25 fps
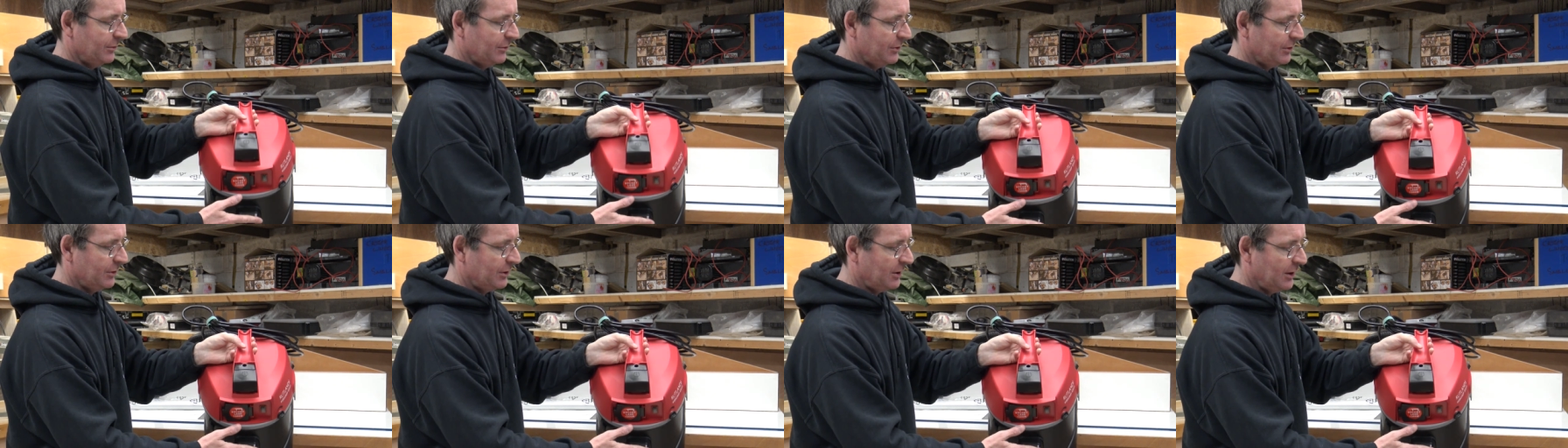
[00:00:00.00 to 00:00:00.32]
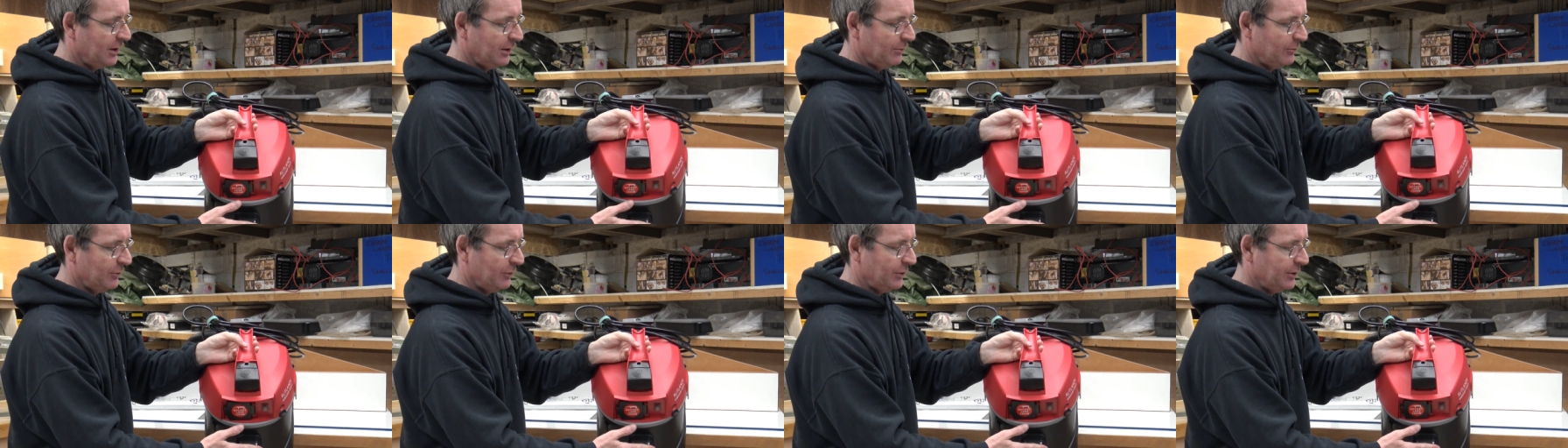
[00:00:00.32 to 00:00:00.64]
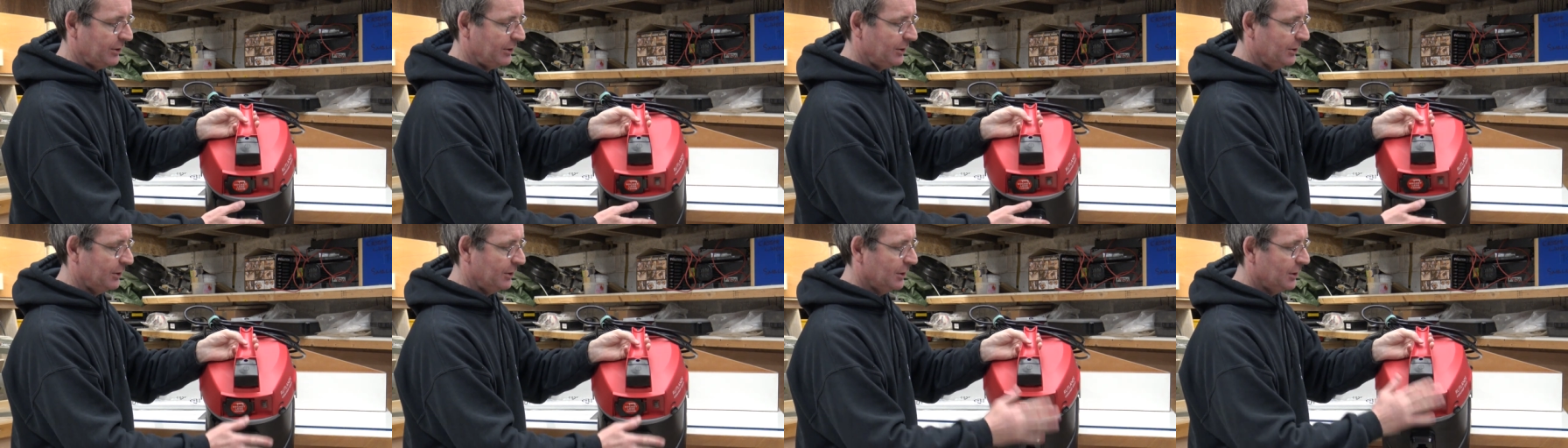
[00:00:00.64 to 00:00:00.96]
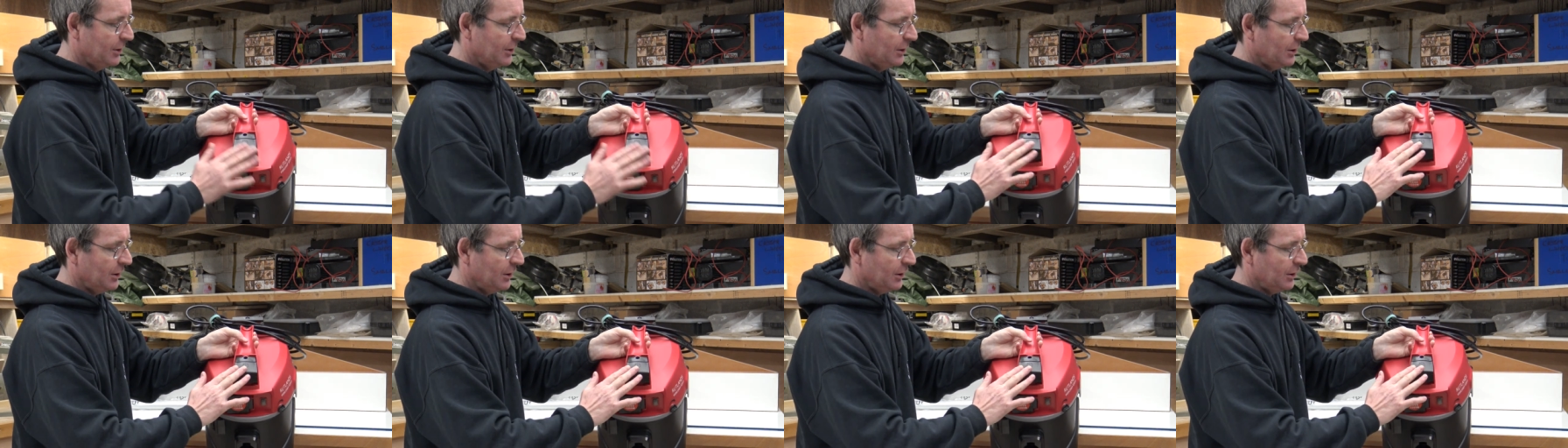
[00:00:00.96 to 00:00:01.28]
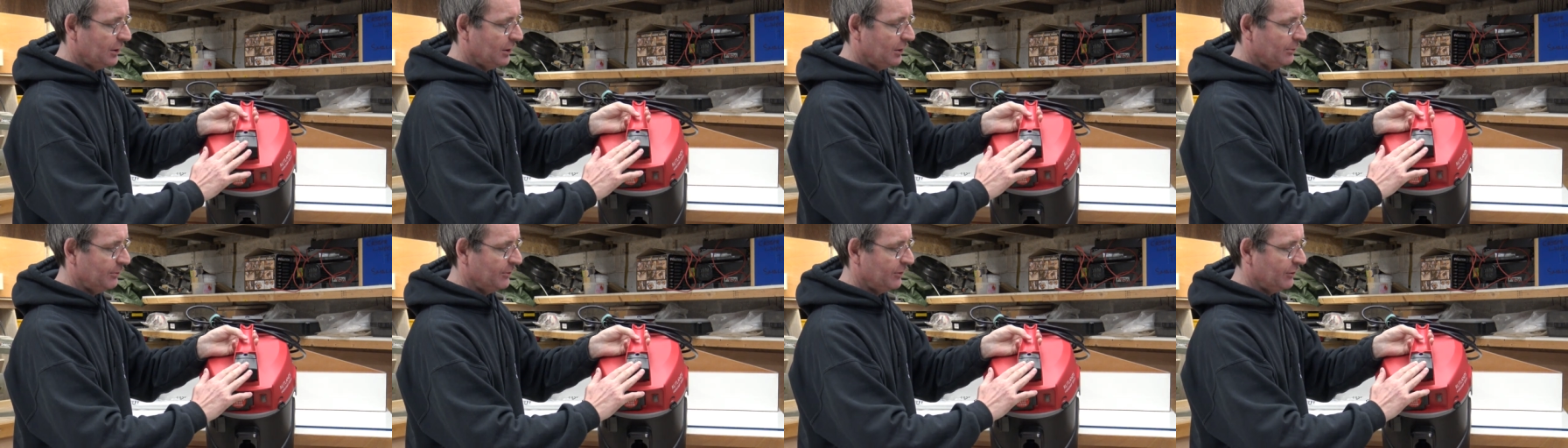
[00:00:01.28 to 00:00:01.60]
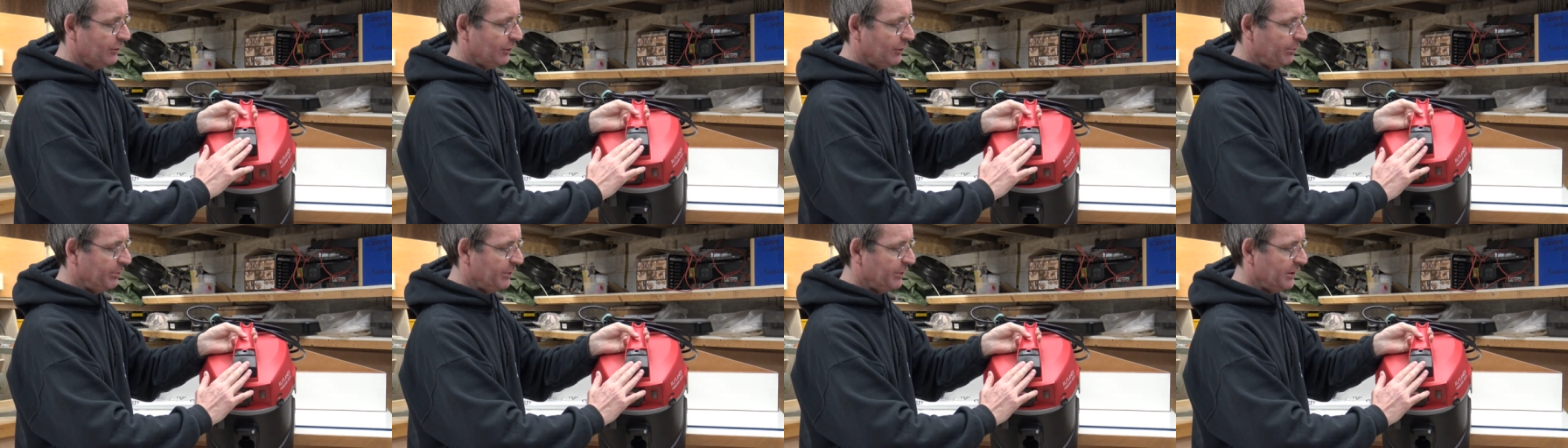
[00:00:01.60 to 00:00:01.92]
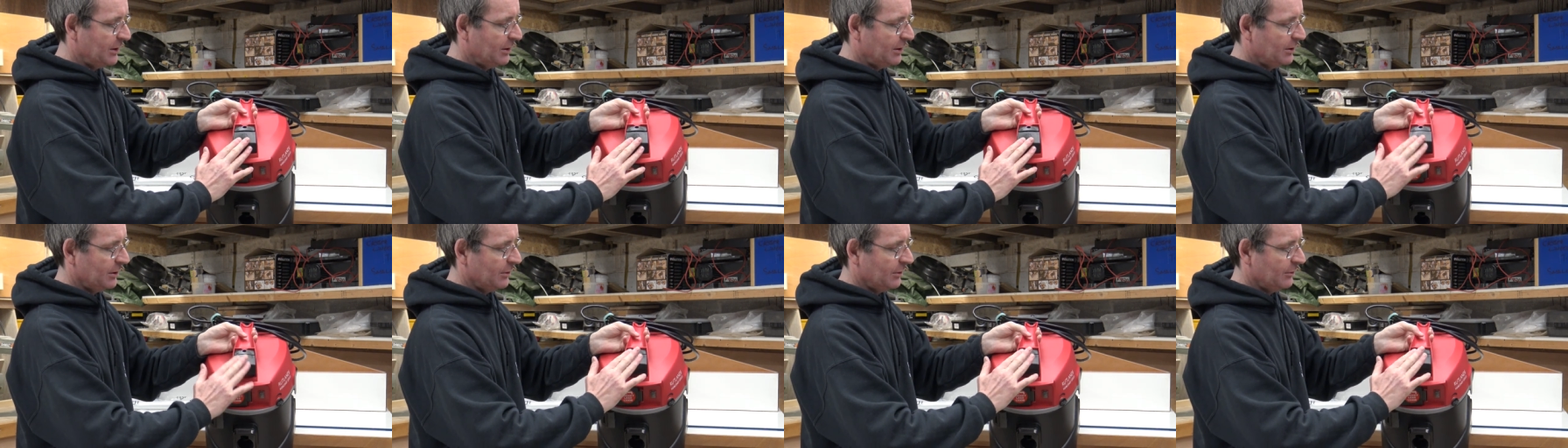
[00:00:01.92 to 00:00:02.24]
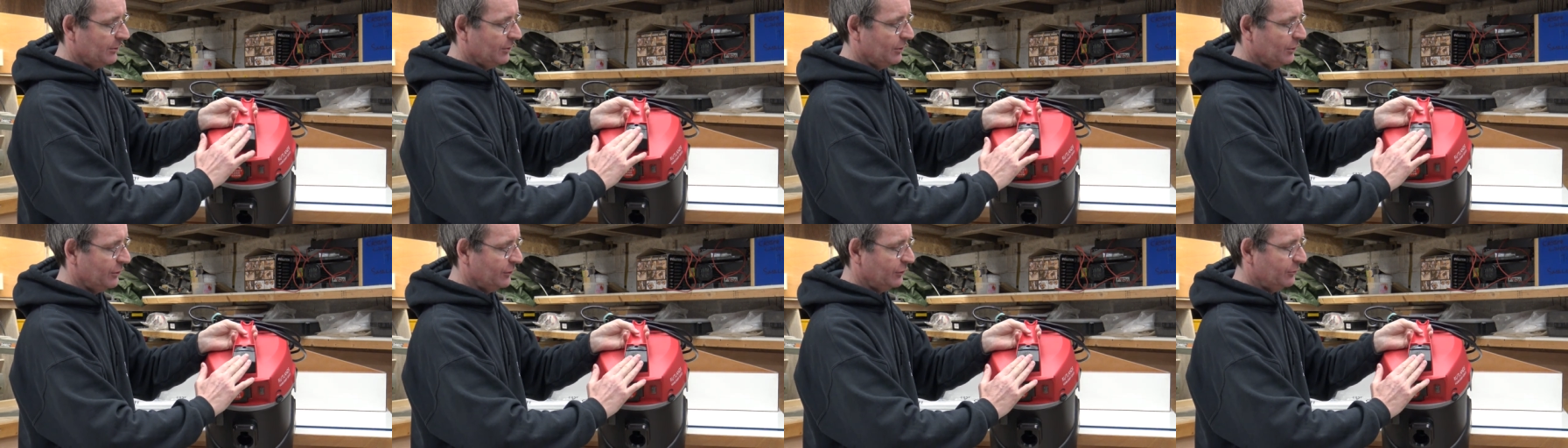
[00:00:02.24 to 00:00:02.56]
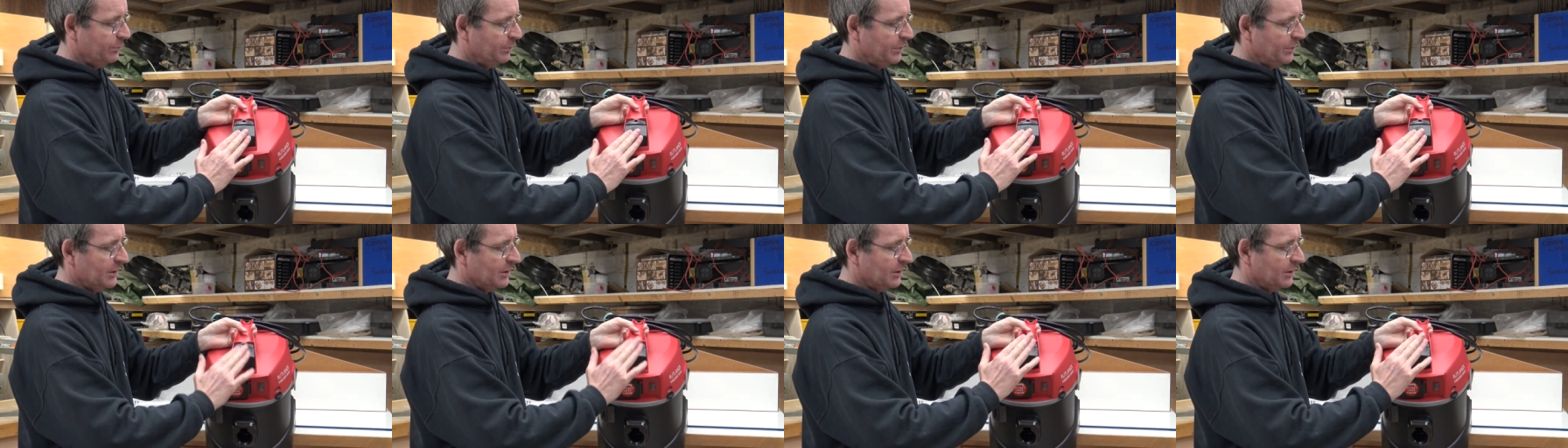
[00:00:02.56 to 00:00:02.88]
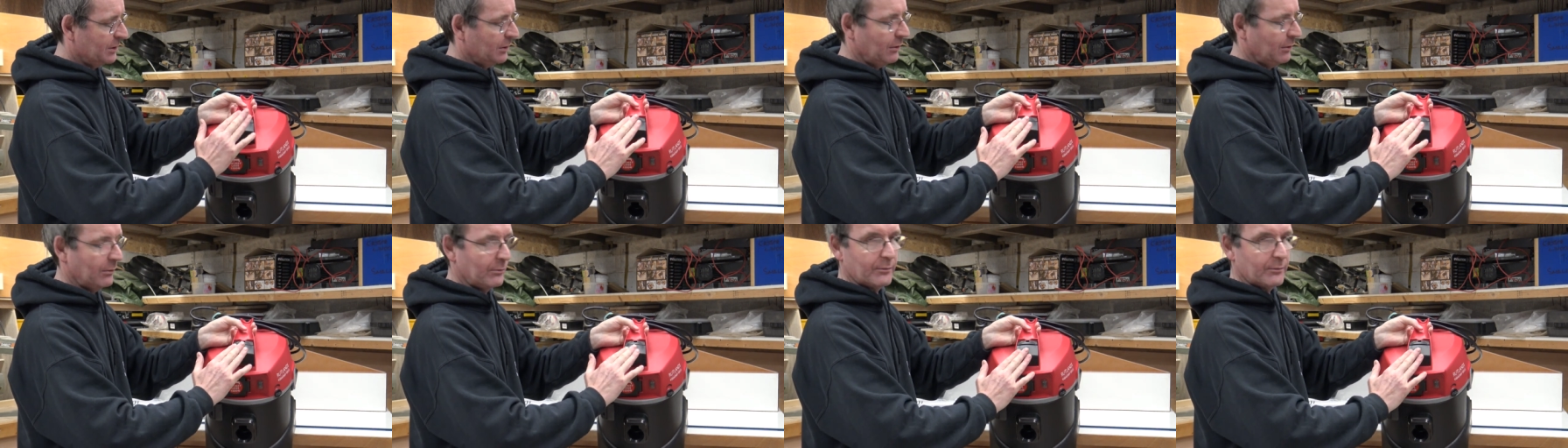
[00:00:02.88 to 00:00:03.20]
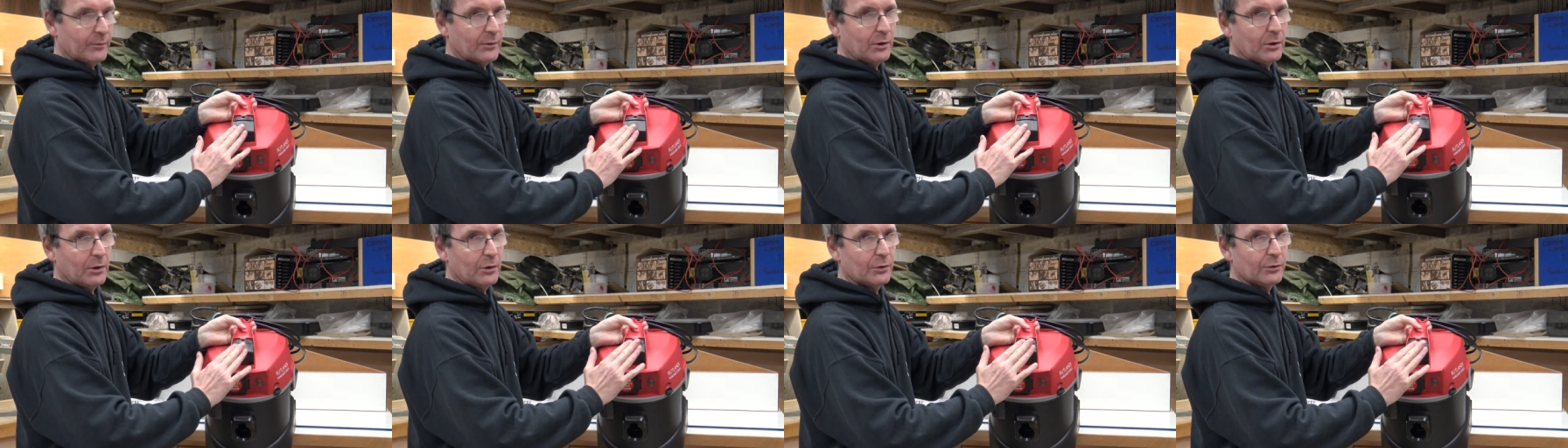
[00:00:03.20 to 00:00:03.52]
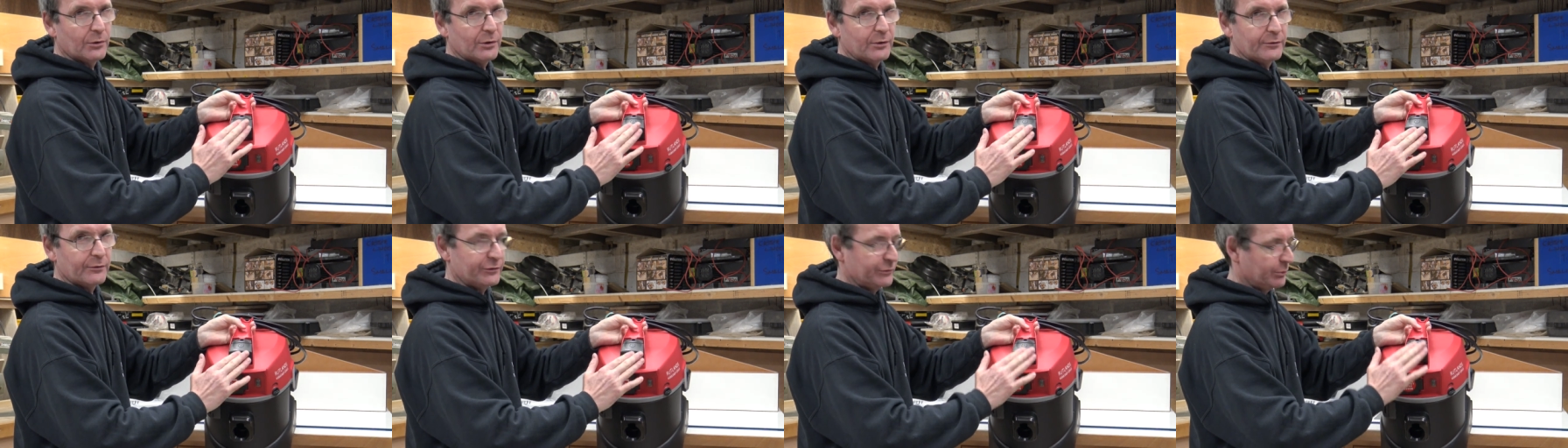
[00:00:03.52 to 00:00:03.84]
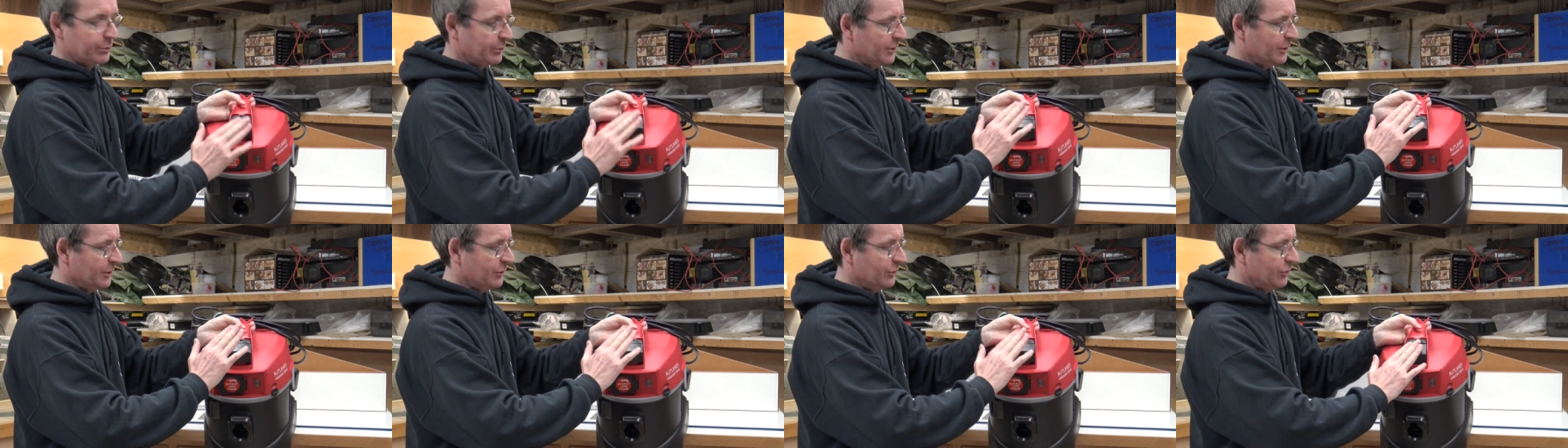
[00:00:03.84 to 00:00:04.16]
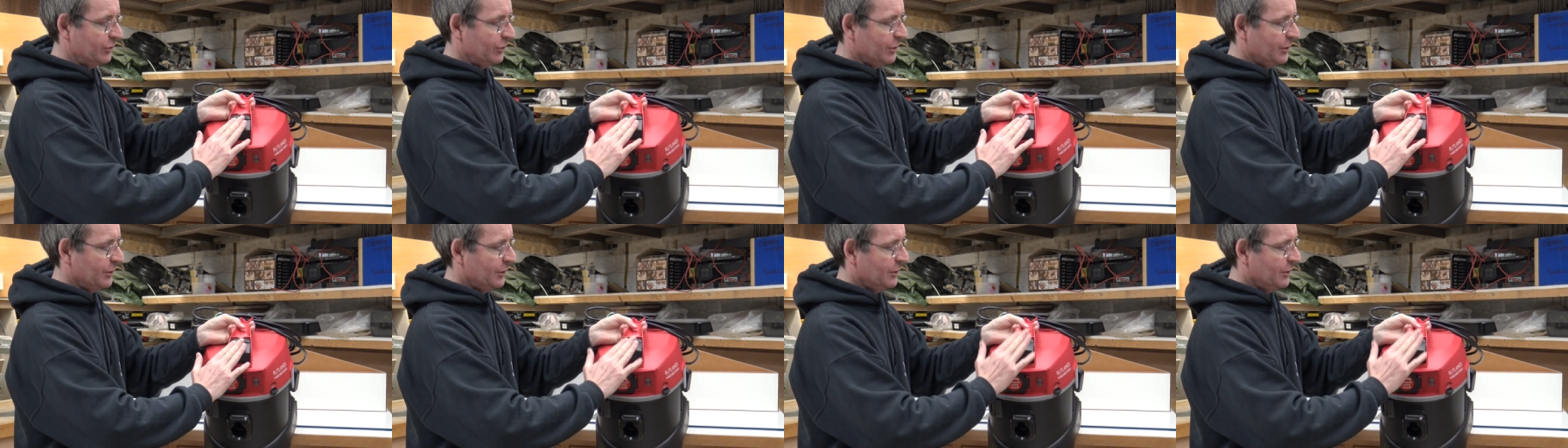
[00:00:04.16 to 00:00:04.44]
the camera there, um, is a big, nice big on-off switch.